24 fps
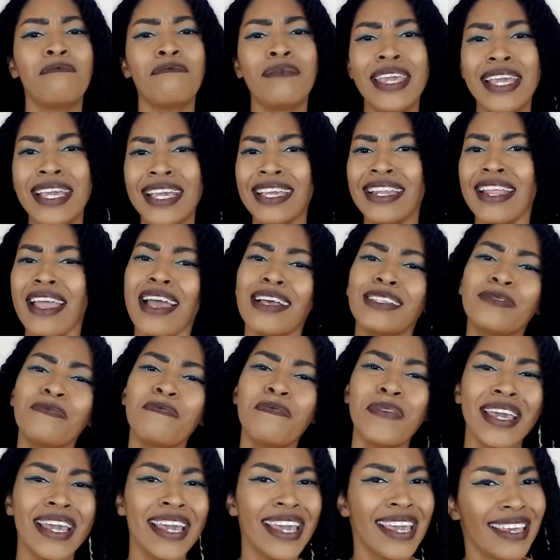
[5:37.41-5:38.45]
make it as
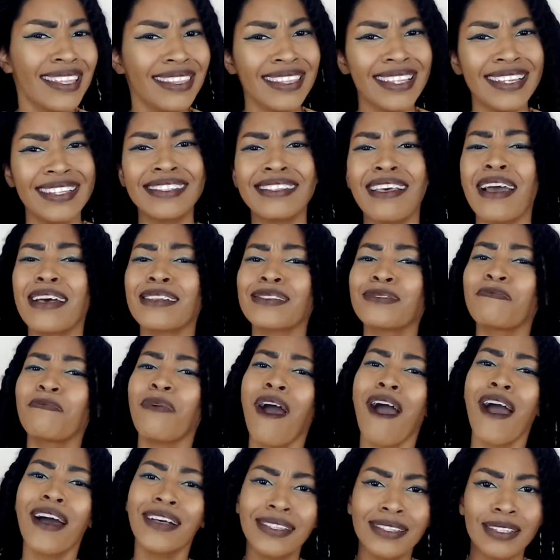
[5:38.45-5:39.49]
painless as
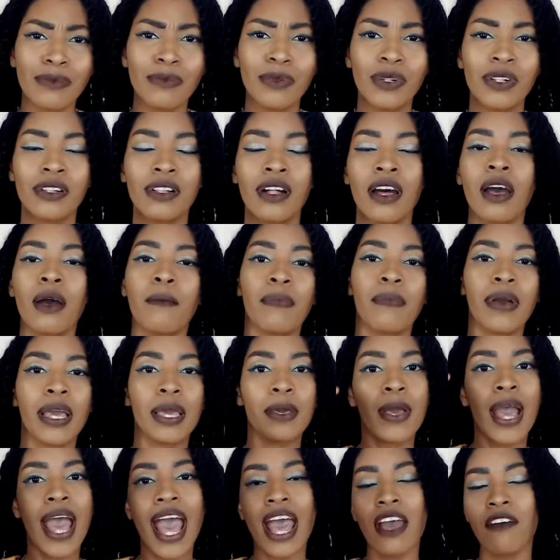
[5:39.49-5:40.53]
possible
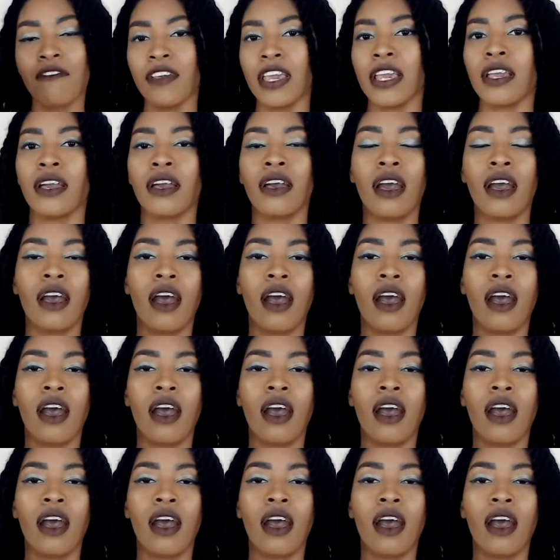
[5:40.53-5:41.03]
by having